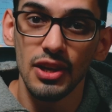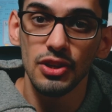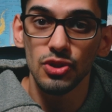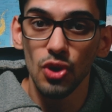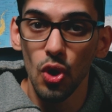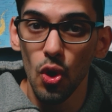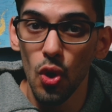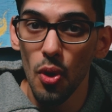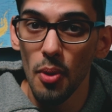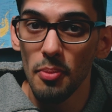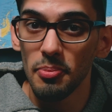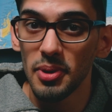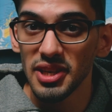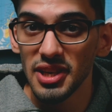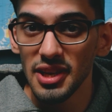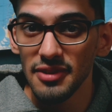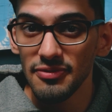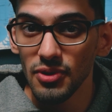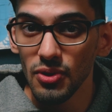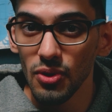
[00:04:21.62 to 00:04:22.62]
So by
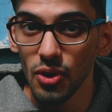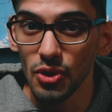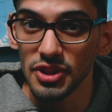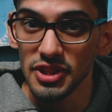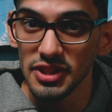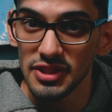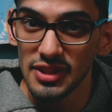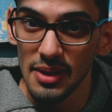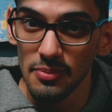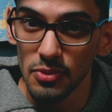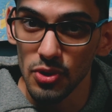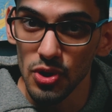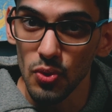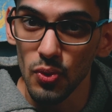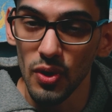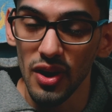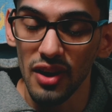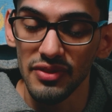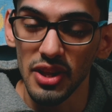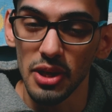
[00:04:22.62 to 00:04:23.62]
default on this demo, you
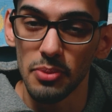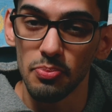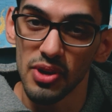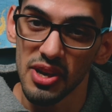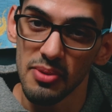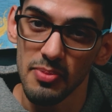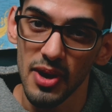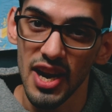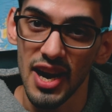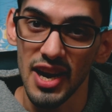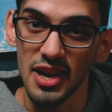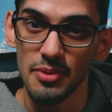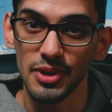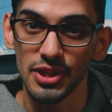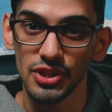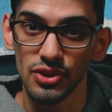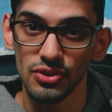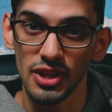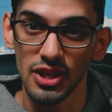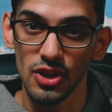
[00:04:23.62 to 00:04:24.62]
will have that pre-made
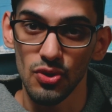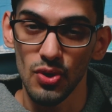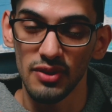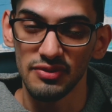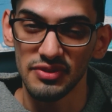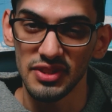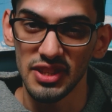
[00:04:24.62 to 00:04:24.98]
animation that you have